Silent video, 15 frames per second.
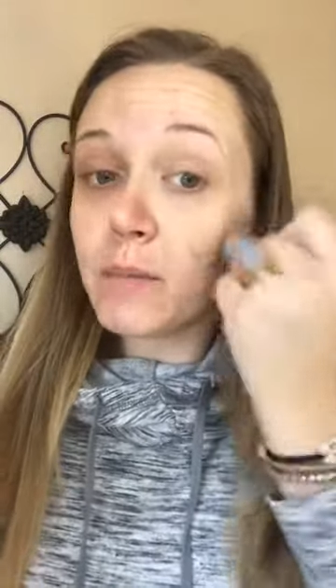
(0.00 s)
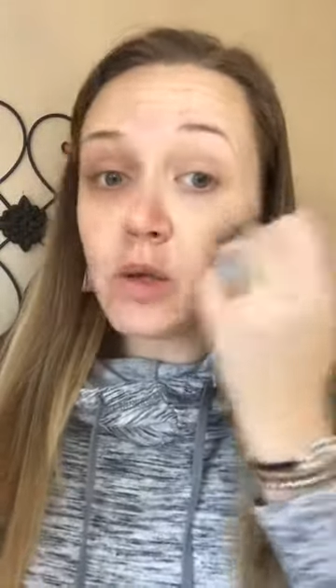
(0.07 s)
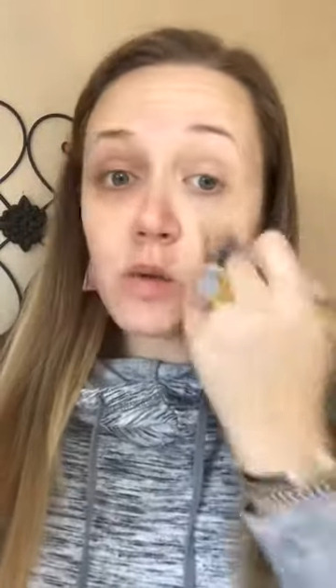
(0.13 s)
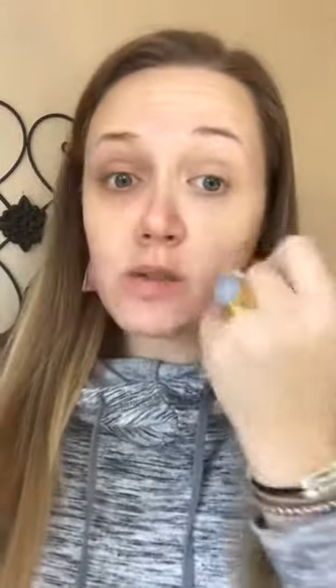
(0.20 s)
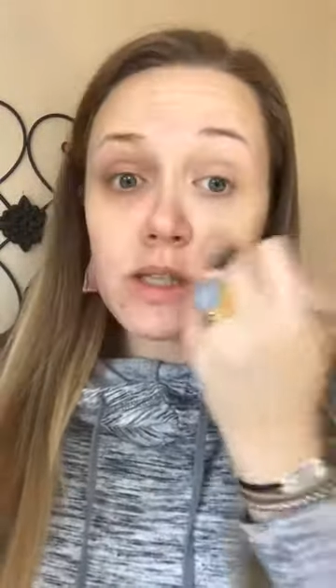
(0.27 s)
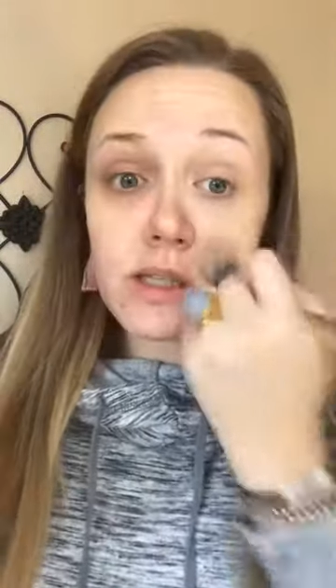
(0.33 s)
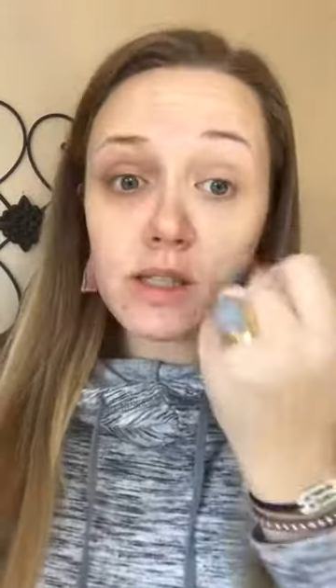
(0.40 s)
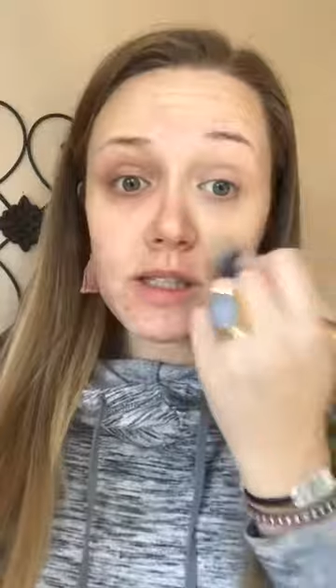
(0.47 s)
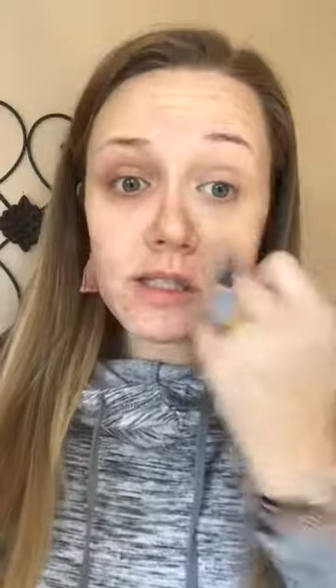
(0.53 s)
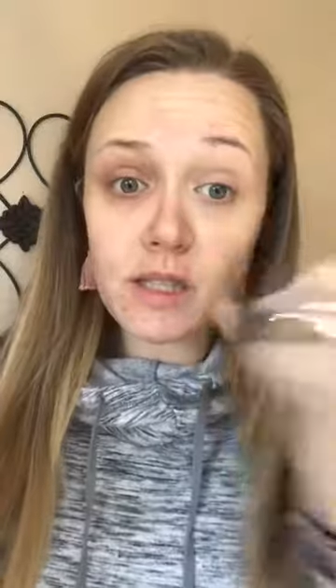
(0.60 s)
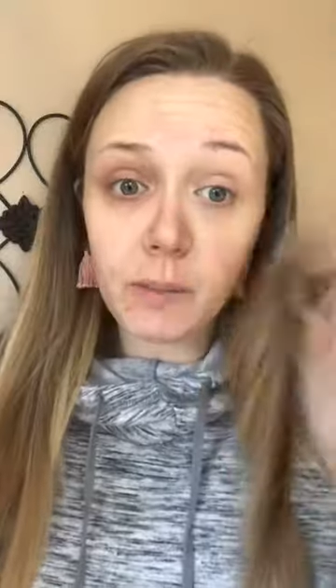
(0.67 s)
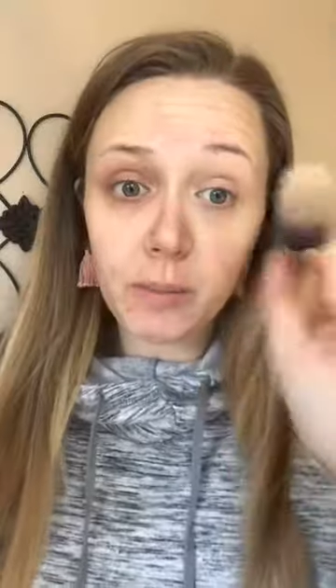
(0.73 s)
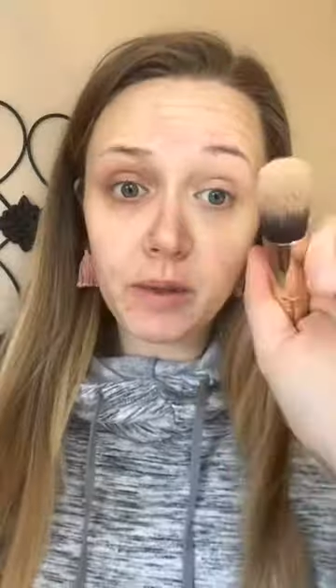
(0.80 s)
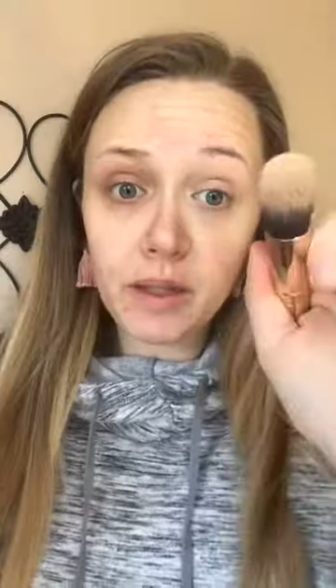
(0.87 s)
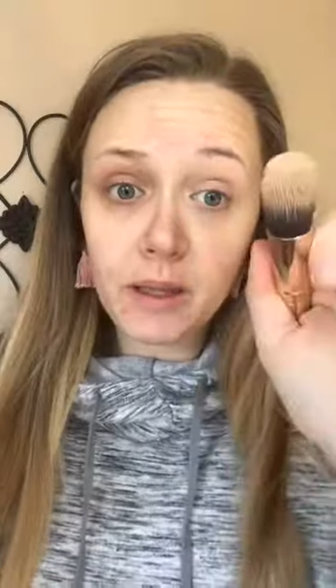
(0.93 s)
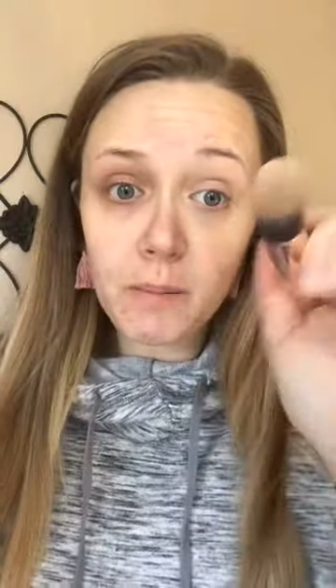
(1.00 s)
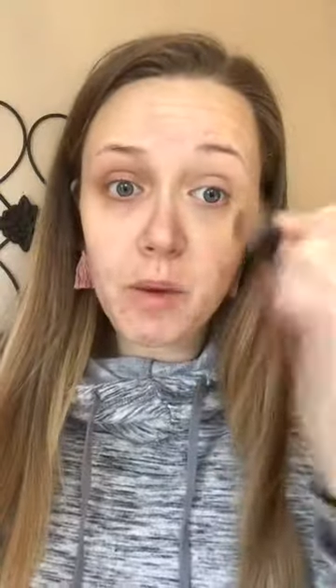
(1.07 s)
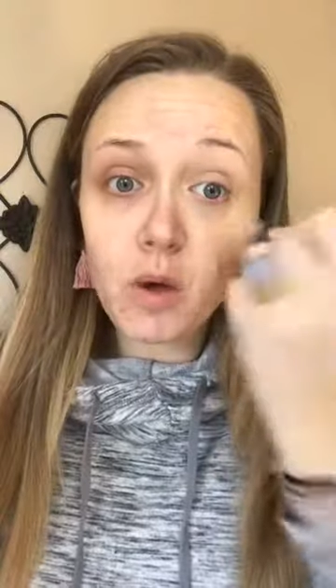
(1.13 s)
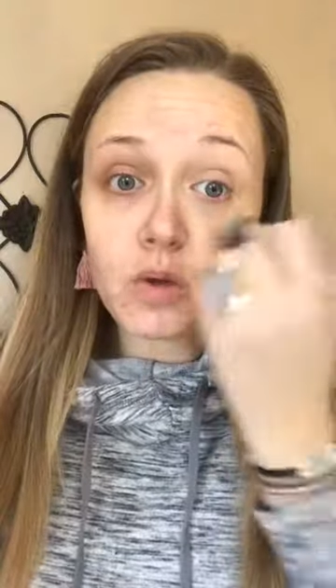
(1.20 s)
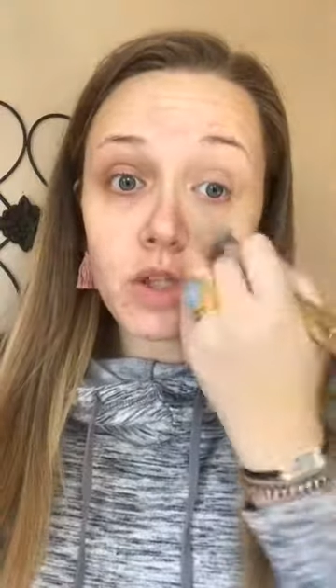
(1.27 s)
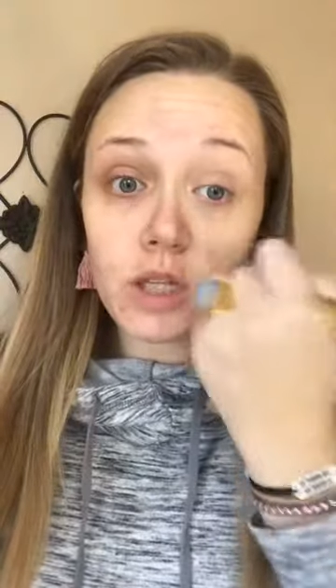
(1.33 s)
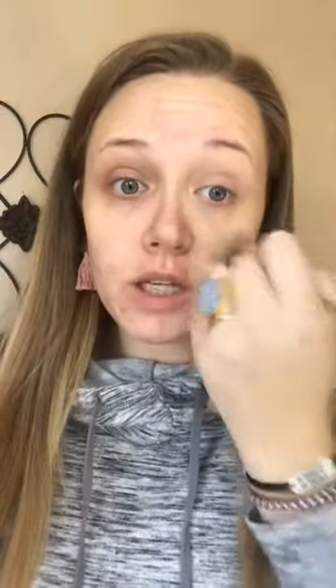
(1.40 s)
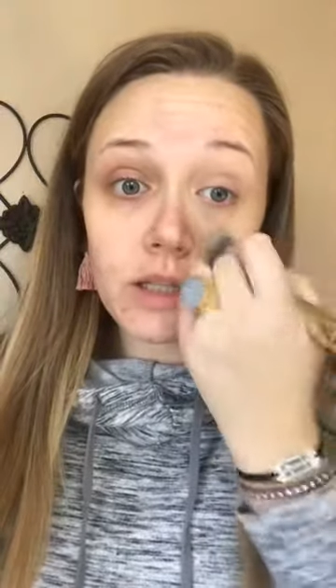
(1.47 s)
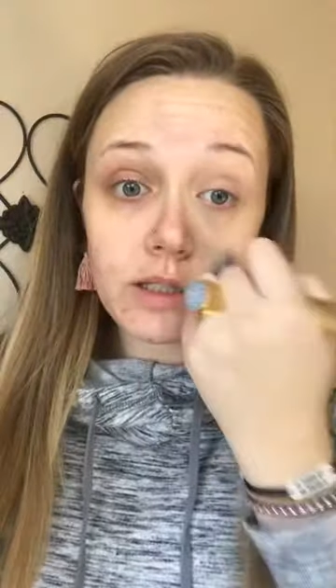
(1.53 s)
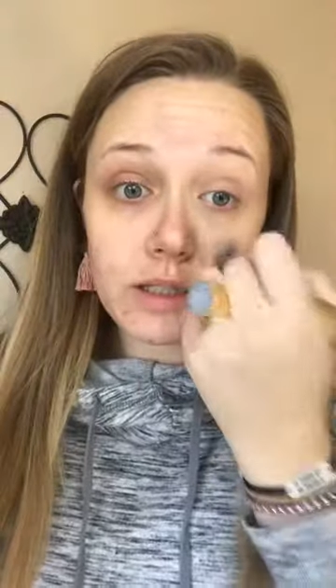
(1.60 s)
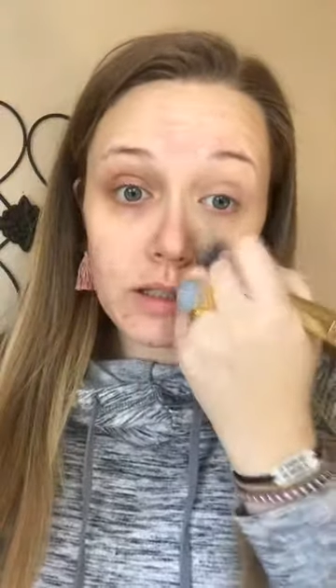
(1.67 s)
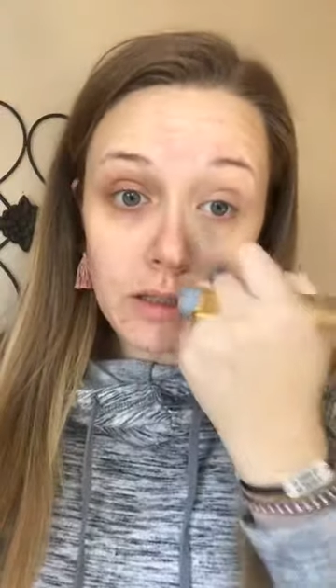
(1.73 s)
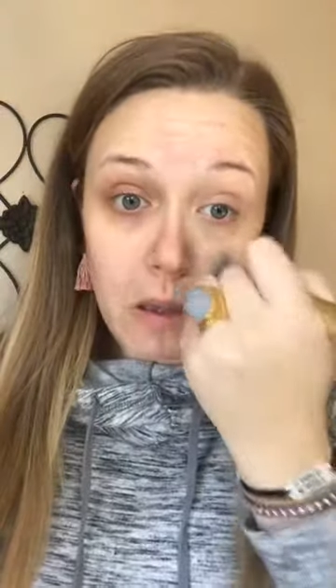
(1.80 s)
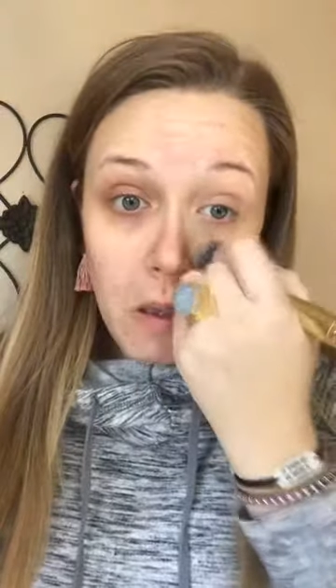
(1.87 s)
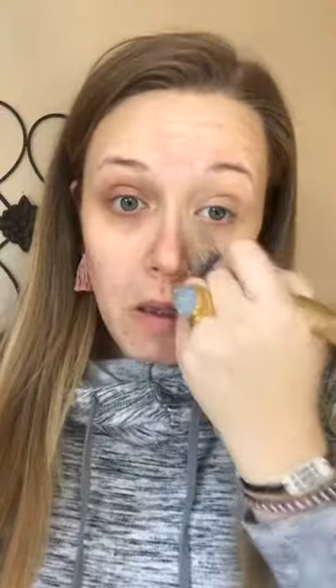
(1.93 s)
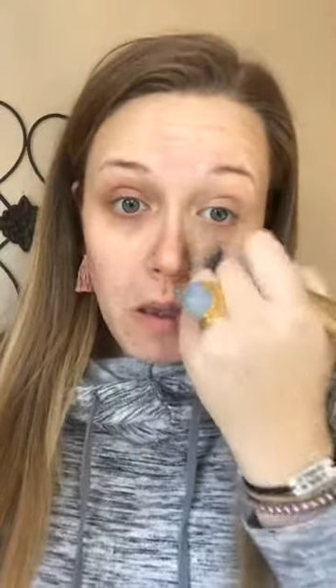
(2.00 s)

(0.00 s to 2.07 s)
using stippling motions,